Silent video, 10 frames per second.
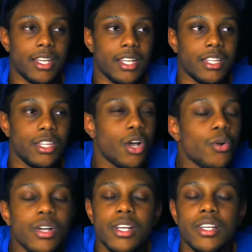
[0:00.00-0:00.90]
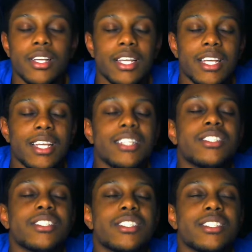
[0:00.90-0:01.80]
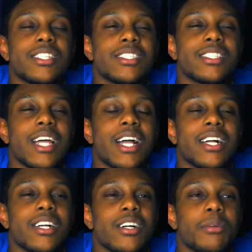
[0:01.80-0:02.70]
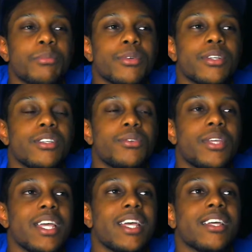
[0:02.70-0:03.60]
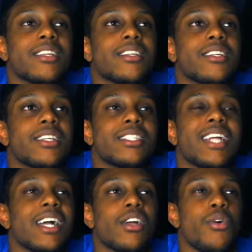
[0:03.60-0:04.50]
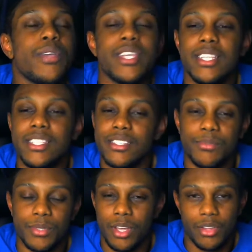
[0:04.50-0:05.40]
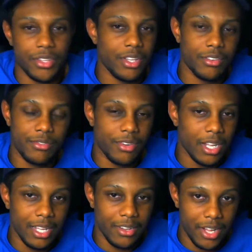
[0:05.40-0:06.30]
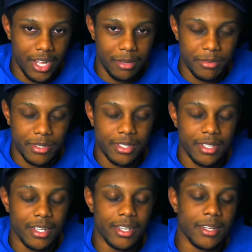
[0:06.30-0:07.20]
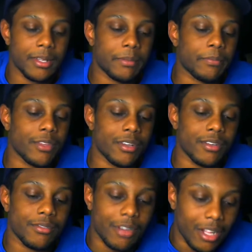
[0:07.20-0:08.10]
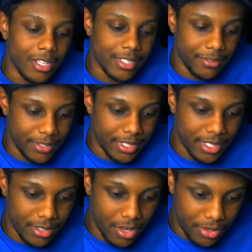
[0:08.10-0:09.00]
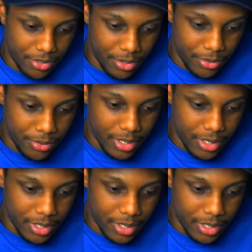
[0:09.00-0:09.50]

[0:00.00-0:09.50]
No, it just does not comfort. You can't. It's not cohesive with all the other Fallout games. Fallout 76 also